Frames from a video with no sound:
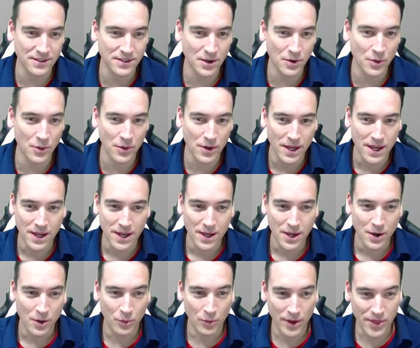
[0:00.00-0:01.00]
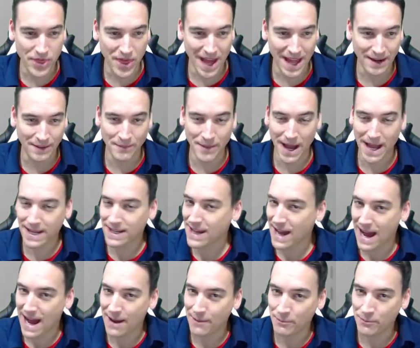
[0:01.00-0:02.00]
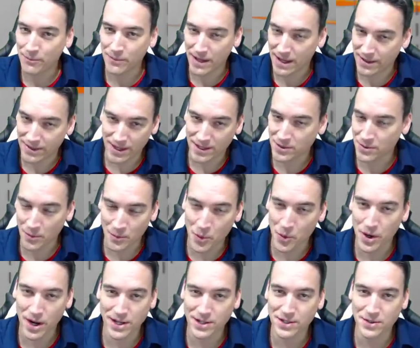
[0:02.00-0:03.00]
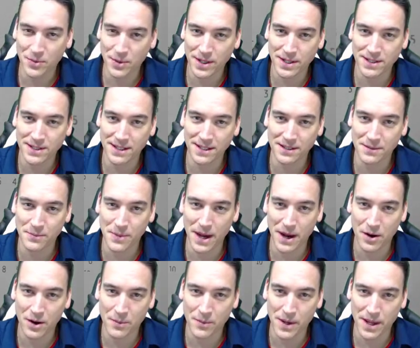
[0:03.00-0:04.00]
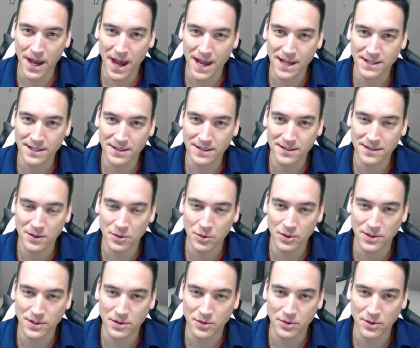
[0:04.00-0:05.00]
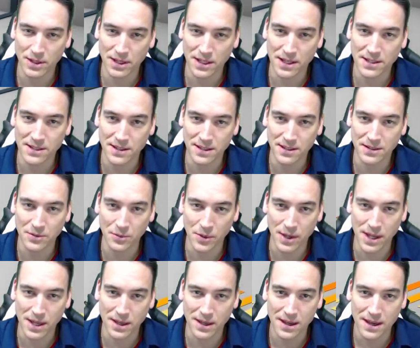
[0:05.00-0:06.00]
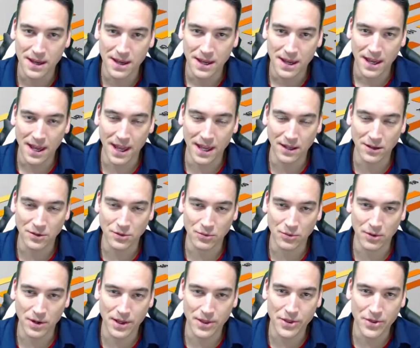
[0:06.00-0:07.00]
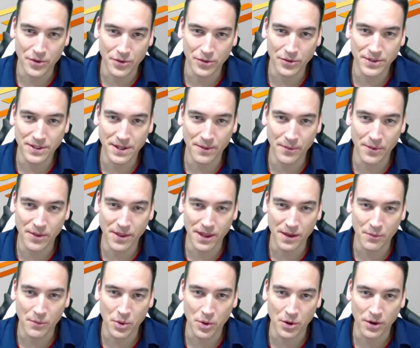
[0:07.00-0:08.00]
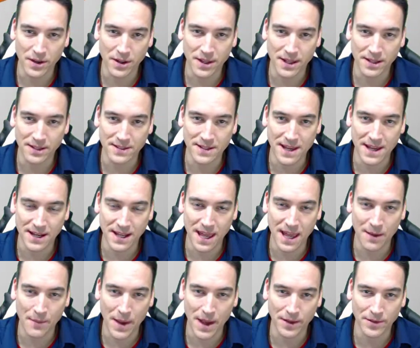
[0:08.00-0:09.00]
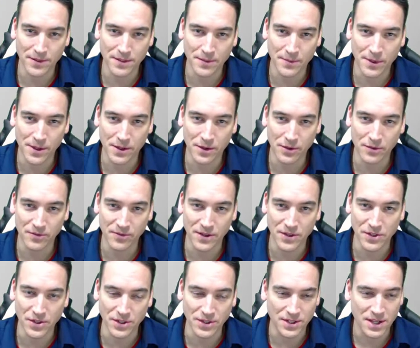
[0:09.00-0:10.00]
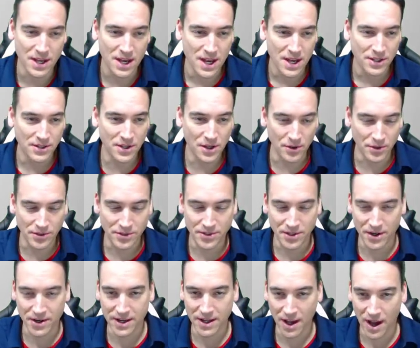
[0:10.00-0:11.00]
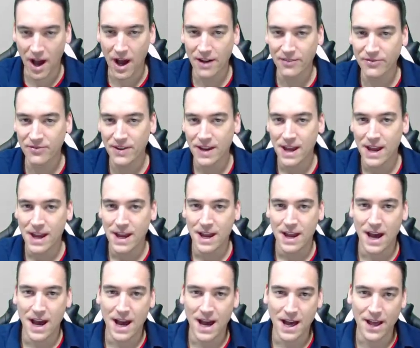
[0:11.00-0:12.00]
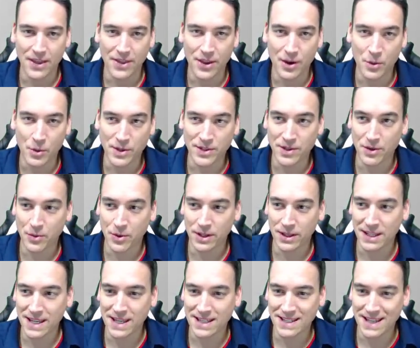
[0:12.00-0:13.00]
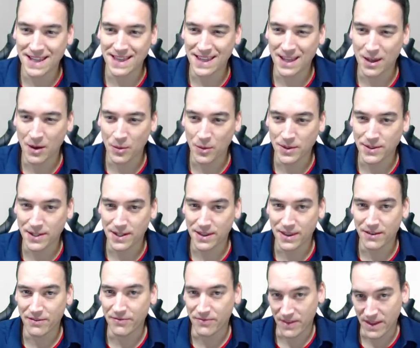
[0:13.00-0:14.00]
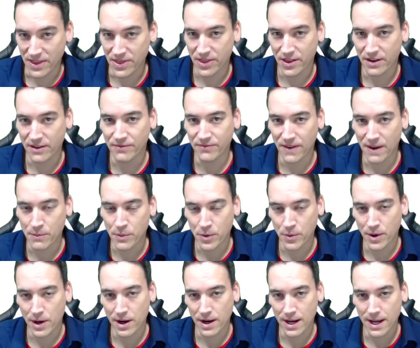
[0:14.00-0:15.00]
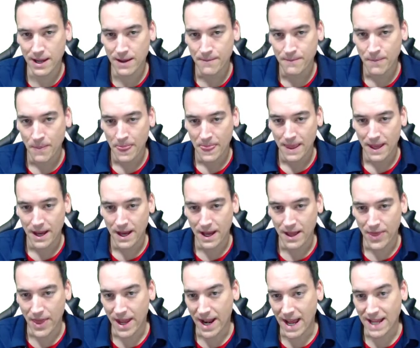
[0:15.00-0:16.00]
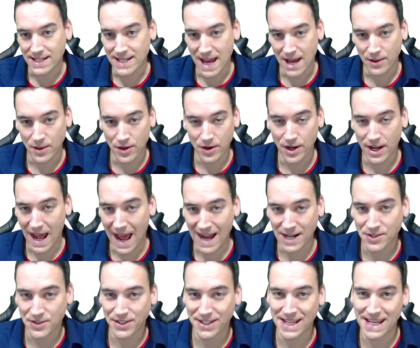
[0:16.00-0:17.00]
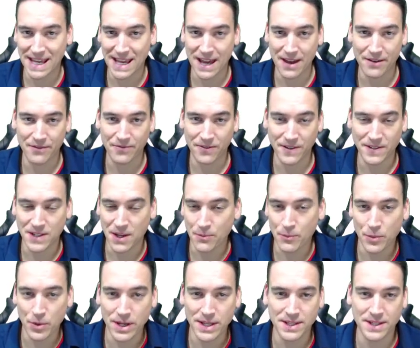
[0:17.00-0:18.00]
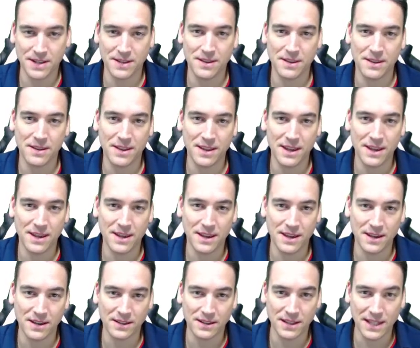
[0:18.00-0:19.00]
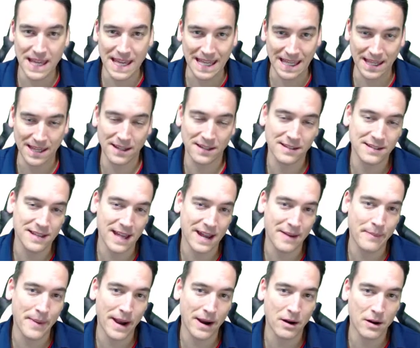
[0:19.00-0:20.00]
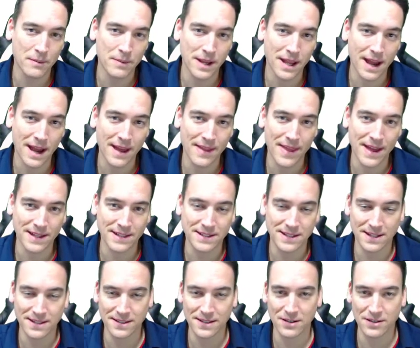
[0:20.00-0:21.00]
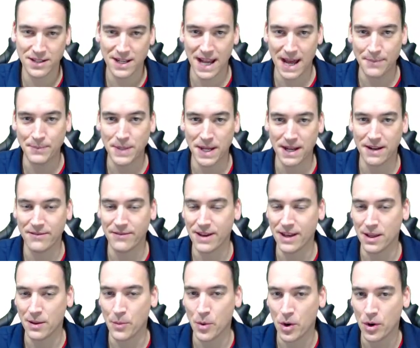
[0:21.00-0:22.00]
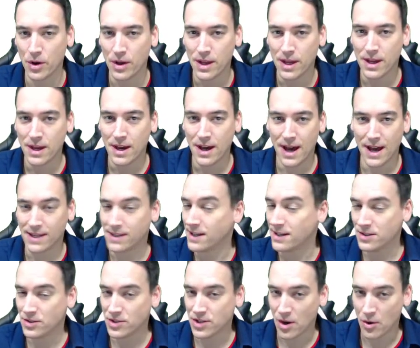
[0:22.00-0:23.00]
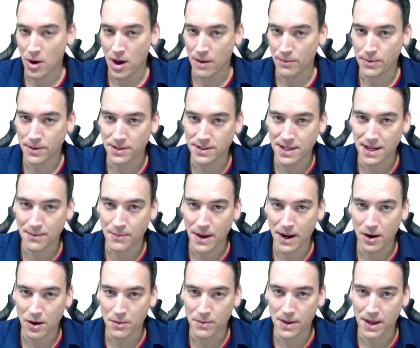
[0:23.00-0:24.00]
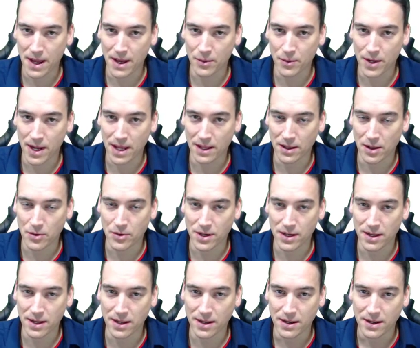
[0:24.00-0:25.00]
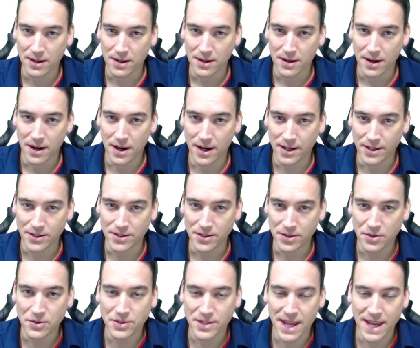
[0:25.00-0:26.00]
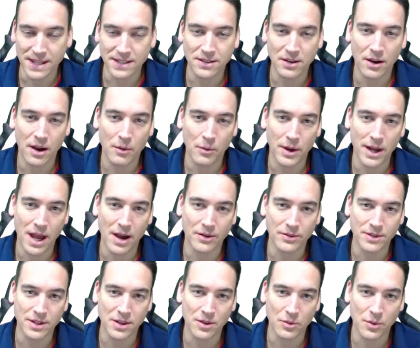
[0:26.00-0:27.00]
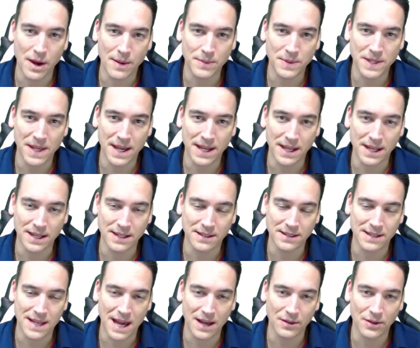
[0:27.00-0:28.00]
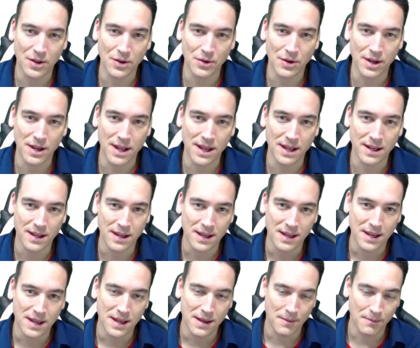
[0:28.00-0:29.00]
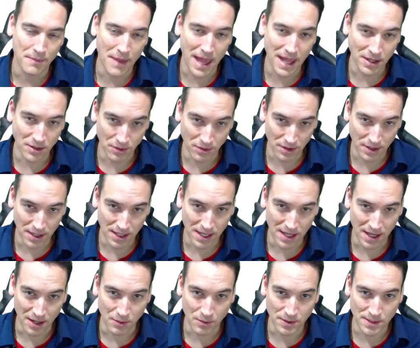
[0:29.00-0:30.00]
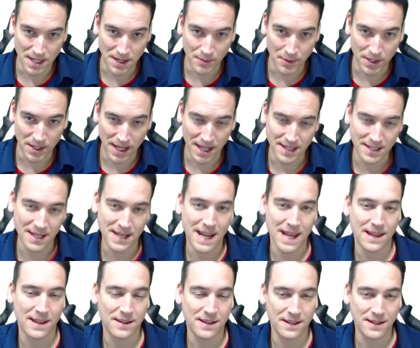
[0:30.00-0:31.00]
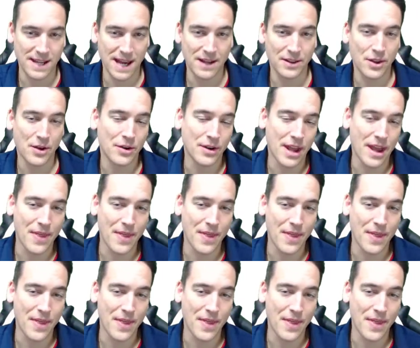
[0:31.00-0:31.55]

So with that in mind, I'm in this report. I just want to stick to Power BI since there was a release this week and run through some of the important things that came out and some of the new features. So starting off, uh, there was a release. I think it was on the fifth of February. Uh, that I downloaded. Actually, for some reason, the link inside Power BI that says there's an update available uh, didn't show up inside Power BI when I loaded it on Tuesday. So I went out to the website and downloaded it manually and was able to get to the download.